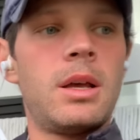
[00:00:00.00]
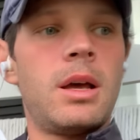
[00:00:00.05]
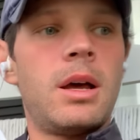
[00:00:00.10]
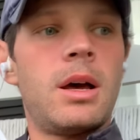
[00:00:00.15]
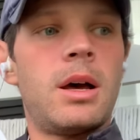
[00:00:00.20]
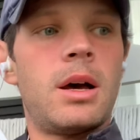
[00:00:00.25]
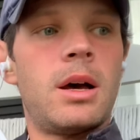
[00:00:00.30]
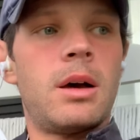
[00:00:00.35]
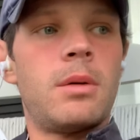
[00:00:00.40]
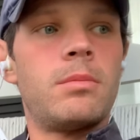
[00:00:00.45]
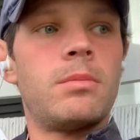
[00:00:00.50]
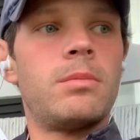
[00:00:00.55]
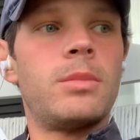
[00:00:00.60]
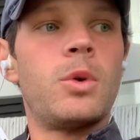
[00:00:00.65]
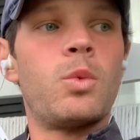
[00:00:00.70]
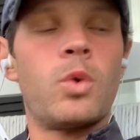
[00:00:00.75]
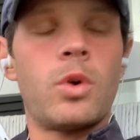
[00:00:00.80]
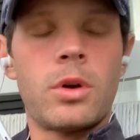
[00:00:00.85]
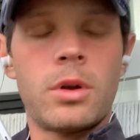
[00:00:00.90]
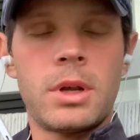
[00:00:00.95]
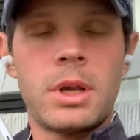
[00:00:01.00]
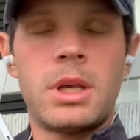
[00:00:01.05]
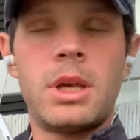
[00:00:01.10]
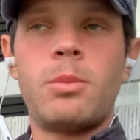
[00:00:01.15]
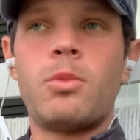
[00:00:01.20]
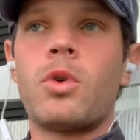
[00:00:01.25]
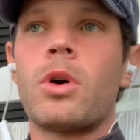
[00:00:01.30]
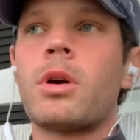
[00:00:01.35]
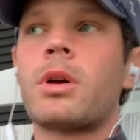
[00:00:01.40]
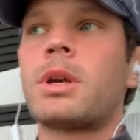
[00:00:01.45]
Um, but we're going to keep
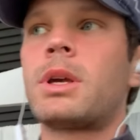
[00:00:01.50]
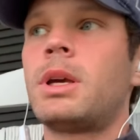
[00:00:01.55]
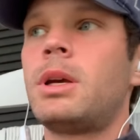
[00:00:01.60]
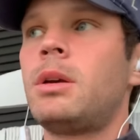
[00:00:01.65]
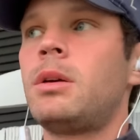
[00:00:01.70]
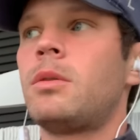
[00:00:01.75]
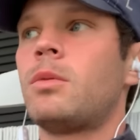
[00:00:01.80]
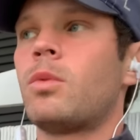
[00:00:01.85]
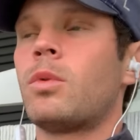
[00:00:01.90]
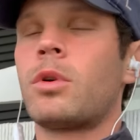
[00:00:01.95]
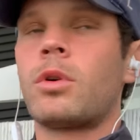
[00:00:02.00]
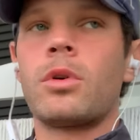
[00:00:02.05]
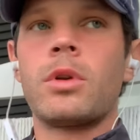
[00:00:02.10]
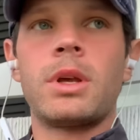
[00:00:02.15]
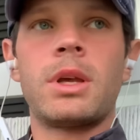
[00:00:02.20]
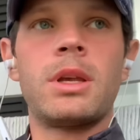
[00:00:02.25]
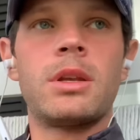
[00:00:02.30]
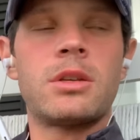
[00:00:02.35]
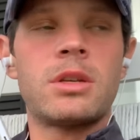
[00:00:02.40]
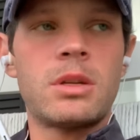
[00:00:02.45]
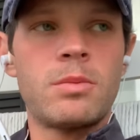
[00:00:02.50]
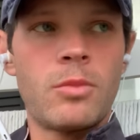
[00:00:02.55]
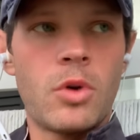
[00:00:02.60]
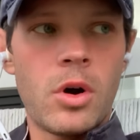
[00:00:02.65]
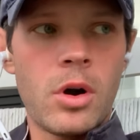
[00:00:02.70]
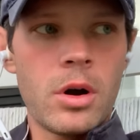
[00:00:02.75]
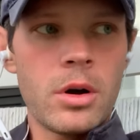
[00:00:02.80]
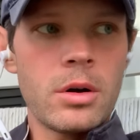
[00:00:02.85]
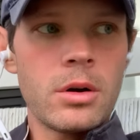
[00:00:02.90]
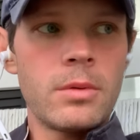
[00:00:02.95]
working. We're going to get
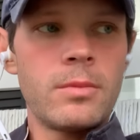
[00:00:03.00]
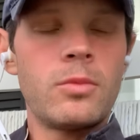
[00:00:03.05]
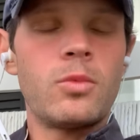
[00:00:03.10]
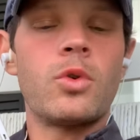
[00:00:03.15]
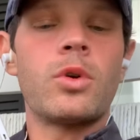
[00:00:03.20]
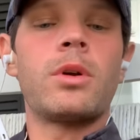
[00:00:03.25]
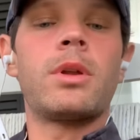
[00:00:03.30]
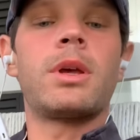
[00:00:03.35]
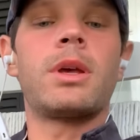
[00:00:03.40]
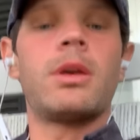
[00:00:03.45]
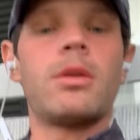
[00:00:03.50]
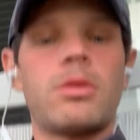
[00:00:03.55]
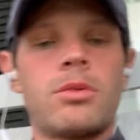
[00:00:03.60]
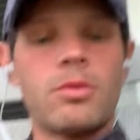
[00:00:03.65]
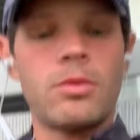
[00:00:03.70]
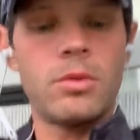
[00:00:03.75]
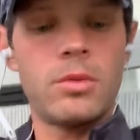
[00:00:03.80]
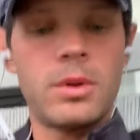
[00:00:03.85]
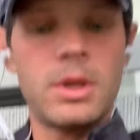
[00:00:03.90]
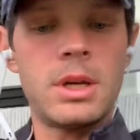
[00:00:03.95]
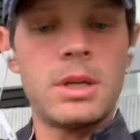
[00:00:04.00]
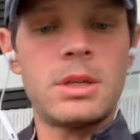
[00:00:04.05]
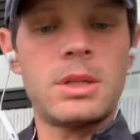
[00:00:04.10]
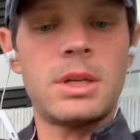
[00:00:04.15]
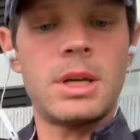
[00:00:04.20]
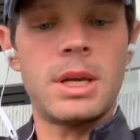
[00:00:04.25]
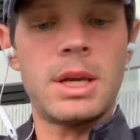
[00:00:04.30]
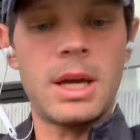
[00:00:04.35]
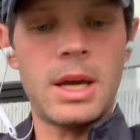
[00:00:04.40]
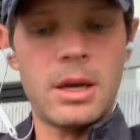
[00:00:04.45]
smarter. We're going to get through this
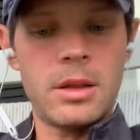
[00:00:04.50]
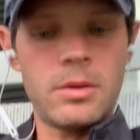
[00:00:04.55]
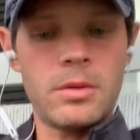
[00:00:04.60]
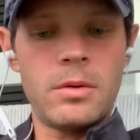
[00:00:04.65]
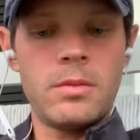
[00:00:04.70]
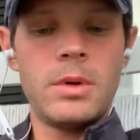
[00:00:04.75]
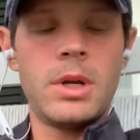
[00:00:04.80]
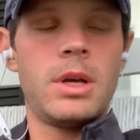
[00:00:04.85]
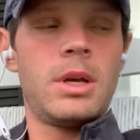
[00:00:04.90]
together.